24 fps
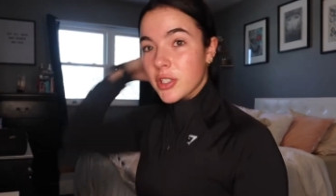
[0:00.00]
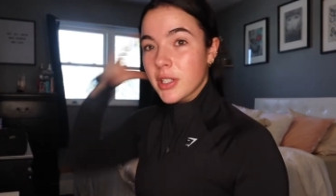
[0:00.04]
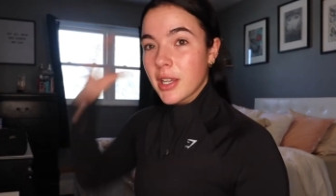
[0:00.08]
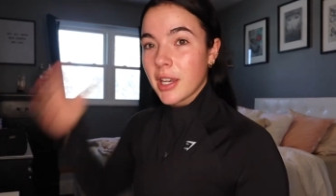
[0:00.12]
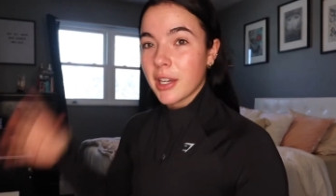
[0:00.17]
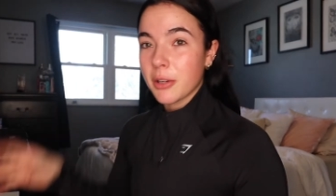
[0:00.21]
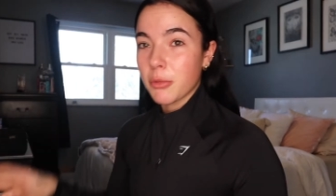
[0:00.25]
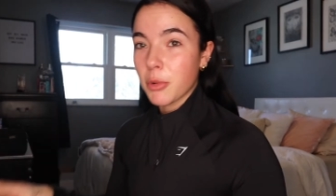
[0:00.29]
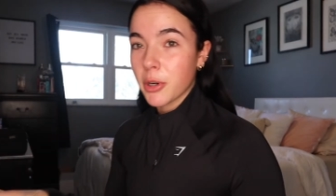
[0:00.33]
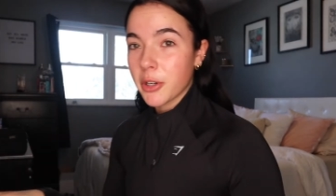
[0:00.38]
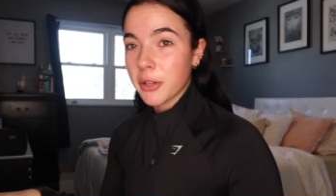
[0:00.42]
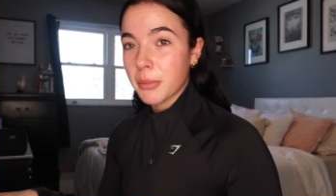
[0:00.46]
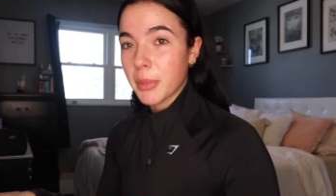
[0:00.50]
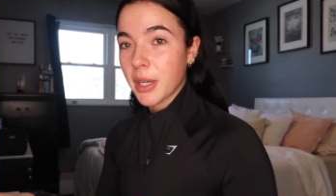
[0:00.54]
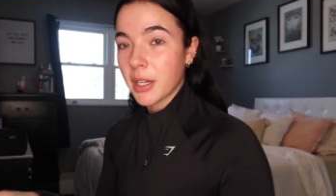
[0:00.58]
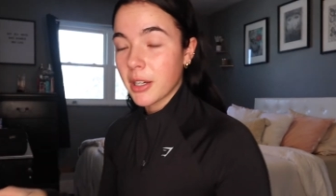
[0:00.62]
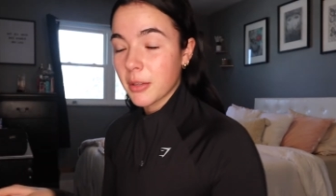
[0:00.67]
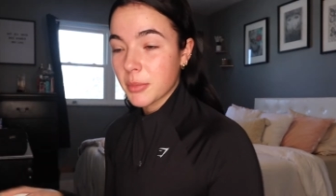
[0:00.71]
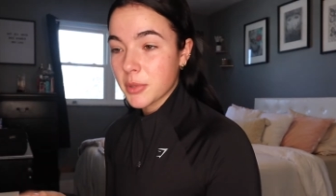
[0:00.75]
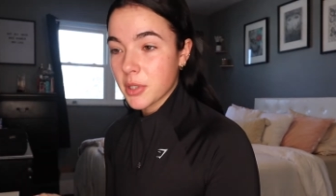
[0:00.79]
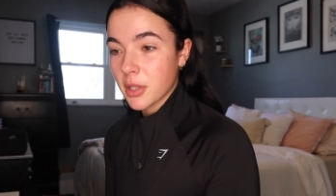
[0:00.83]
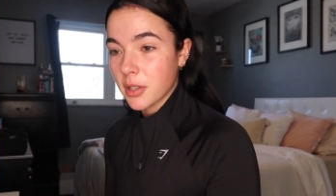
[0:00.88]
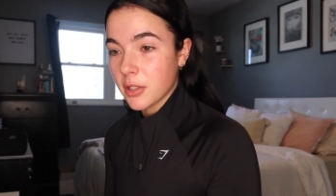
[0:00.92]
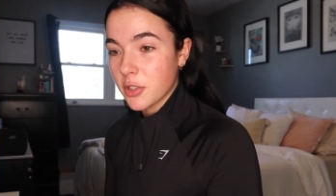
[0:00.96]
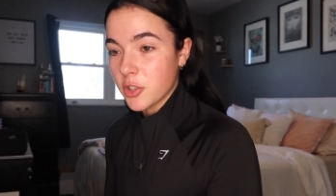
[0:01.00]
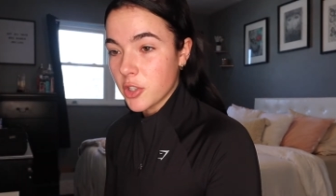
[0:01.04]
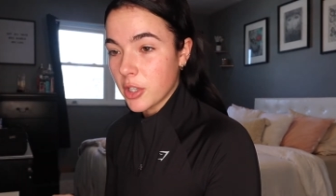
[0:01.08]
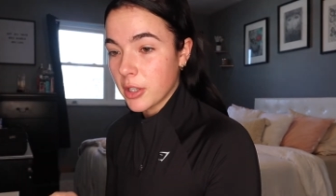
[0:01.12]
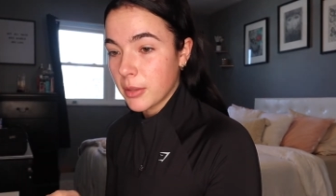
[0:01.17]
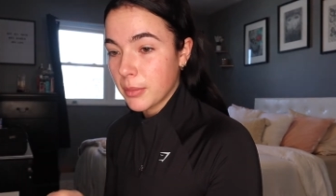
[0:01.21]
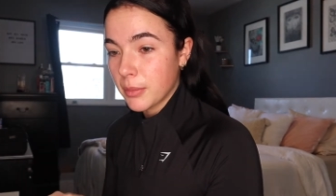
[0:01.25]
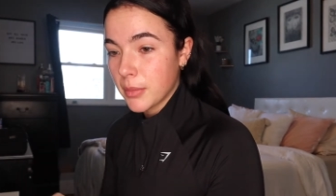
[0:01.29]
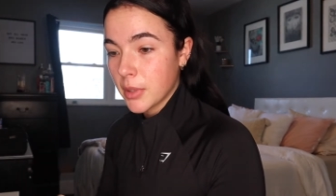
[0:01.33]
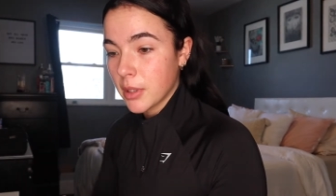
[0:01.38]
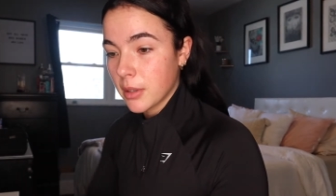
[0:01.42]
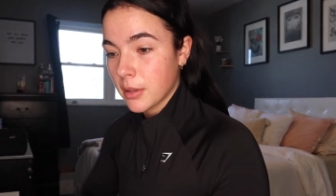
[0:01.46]
just hate wearing makeup to the
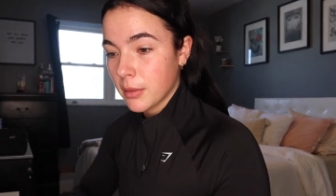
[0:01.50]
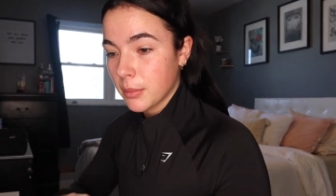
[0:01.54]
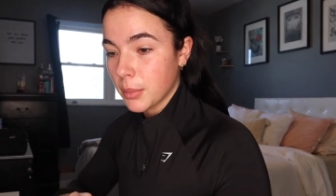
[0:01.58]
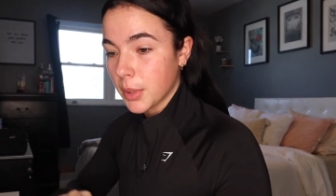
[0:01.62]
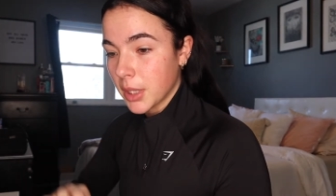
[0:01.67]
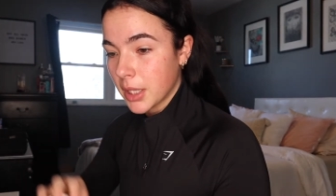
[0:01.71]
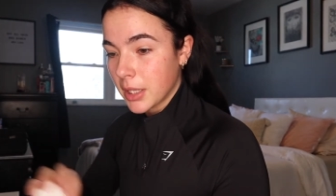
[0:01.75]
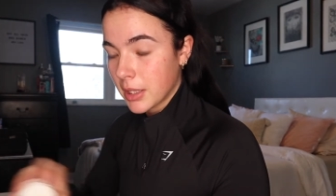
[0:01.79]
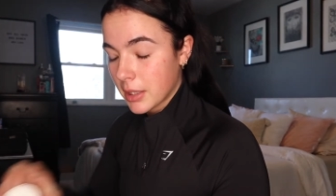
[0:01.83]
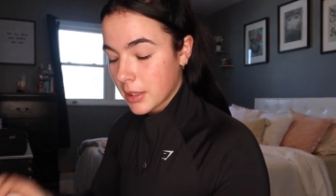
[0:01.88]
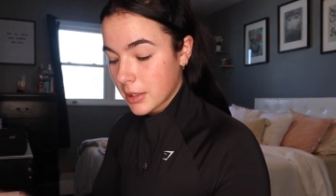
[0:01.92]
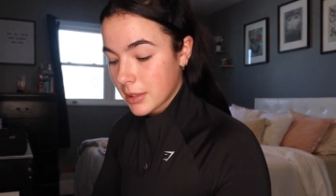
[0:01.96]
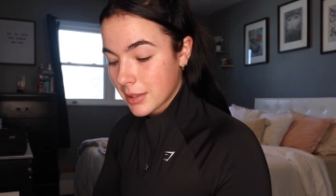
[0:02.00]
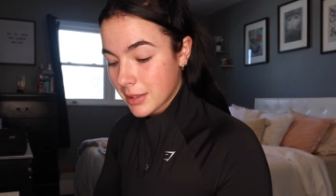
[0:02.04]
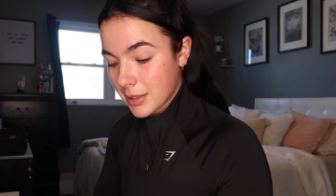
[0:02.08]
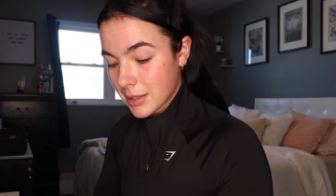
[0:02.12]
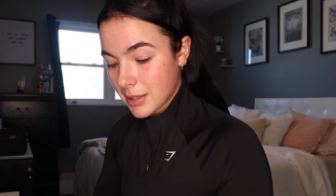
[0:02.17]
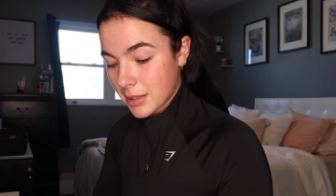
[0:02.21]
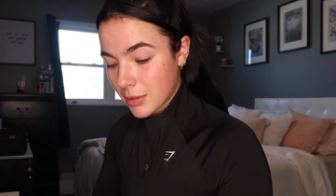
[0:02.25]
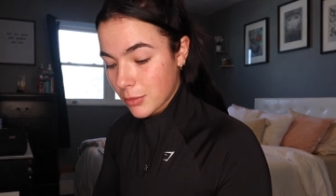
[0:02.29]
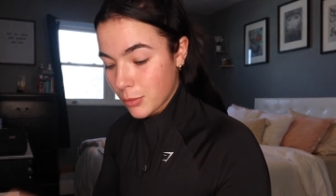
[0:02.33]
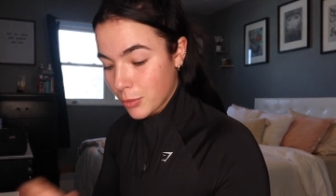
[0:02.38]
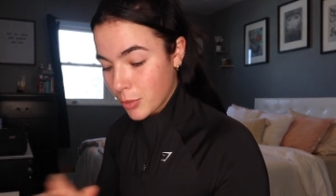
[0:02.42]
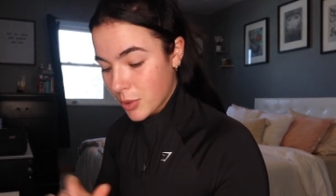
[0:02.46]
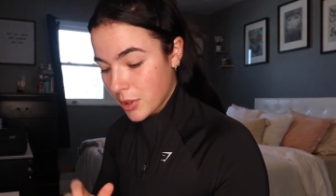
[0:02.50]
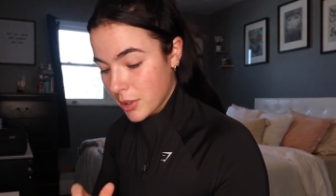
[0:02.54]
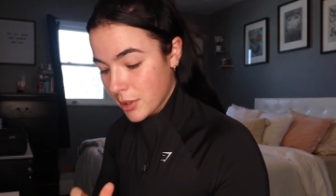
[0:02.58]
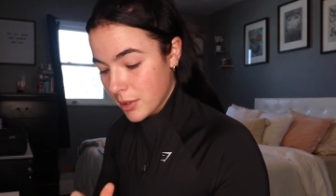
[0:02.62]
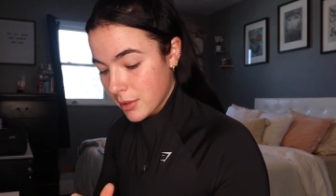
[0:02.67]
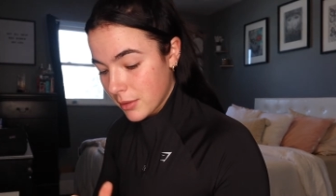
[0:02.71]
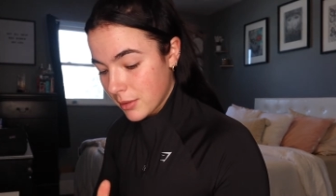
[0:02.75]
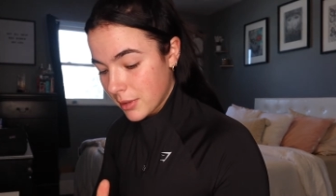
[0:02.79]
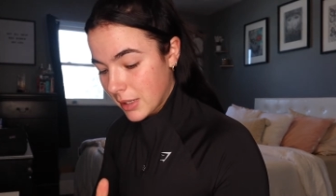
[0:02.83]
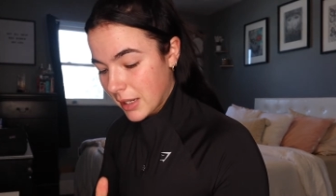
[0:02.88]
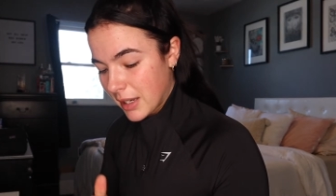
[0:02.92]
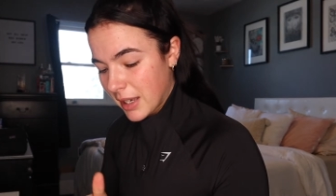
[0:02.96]
gym because
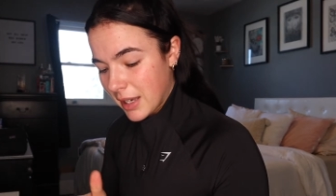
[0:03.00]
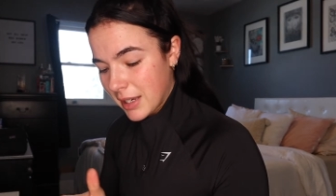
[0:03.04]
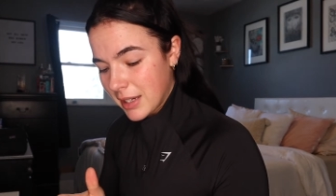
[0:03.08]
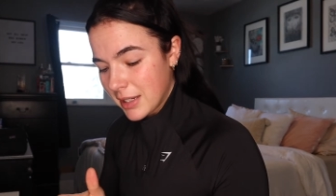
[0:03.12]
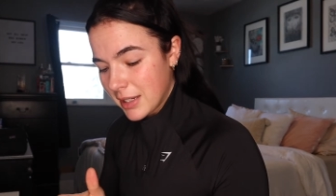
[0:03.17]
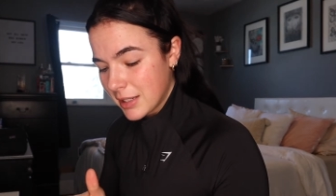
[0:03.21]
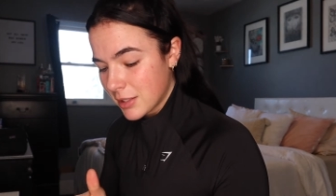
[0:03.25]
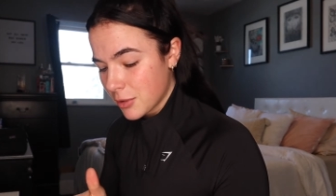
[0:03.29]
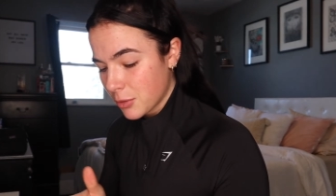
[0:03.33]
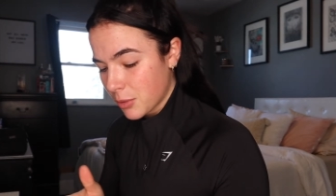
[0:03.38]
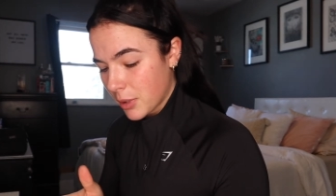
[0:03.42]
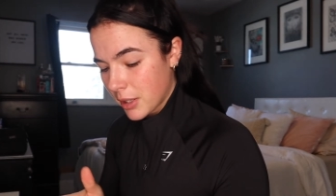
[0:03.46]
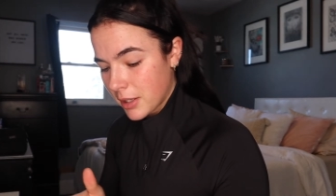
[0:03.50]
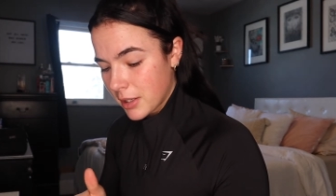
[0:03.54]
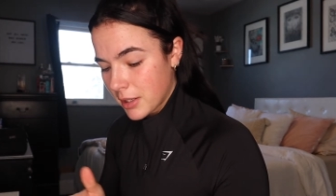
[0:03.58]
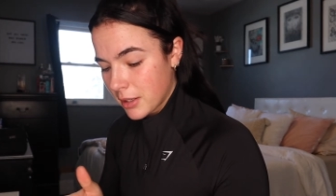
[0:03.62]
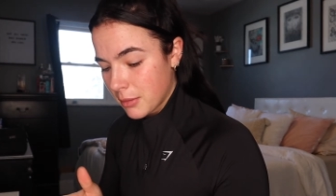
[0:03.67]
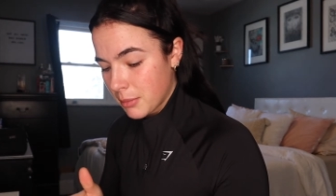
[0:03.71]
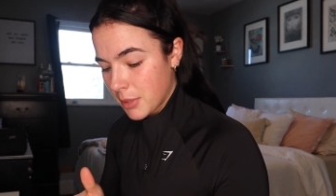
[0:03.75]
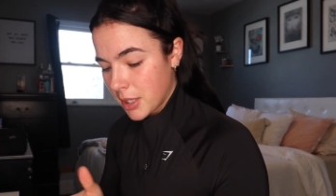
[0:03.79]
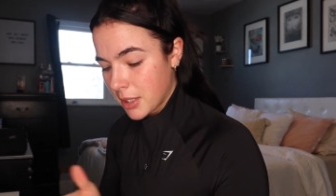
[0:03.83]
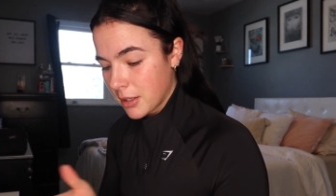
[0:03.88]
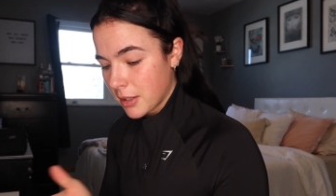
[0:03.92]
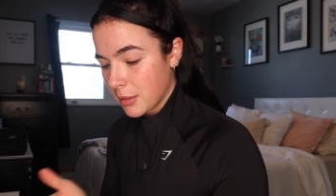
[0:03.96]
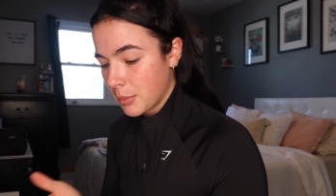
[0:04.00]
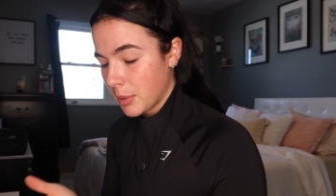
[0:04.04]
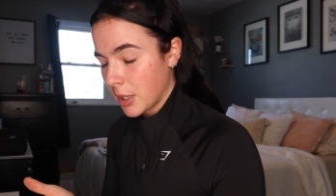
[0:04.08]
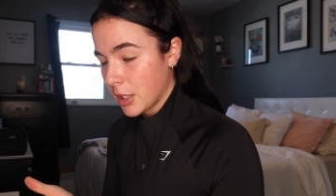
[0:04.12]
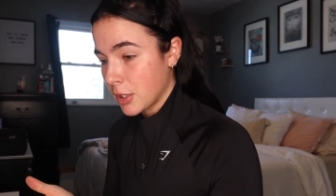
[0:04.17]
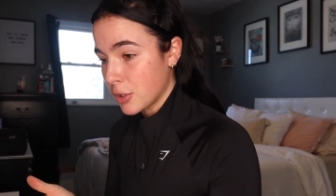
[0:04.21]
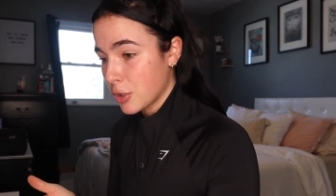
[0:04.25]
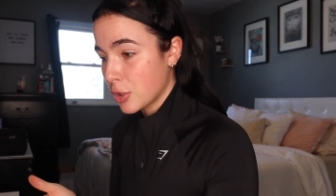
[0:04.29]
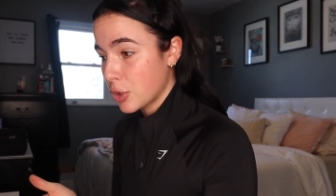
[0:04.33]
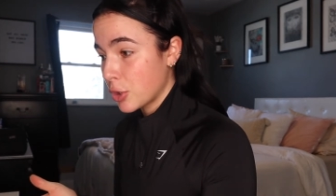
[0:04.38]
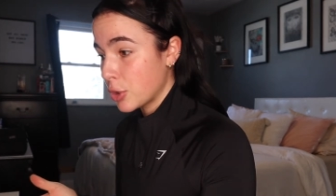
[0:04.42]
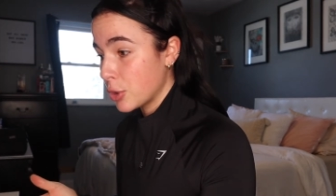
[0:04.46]
one, I hate sweating in makeup
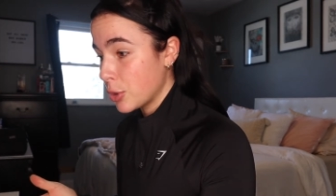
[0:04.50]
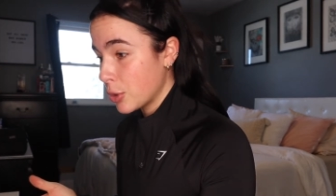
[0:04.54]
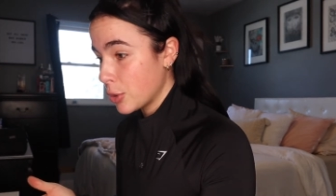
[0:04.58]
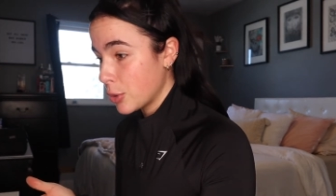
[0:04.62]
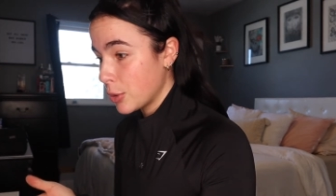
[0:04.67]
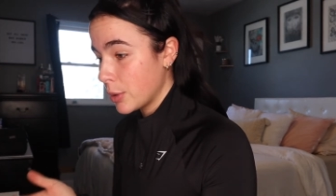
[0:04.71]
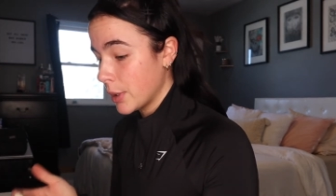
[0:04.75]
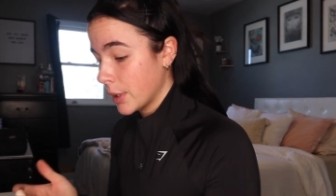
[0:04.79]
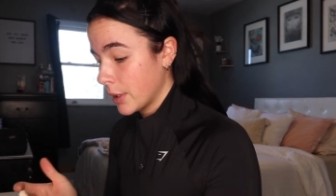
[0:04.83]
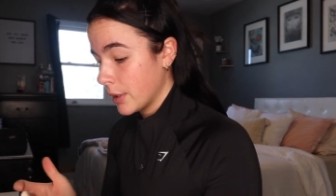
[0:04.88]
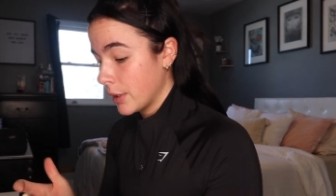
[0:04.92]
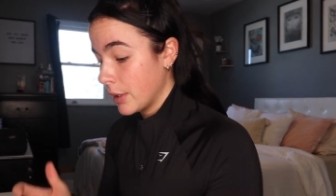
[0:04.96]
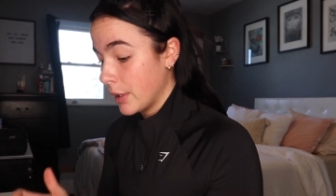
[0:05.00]
and two,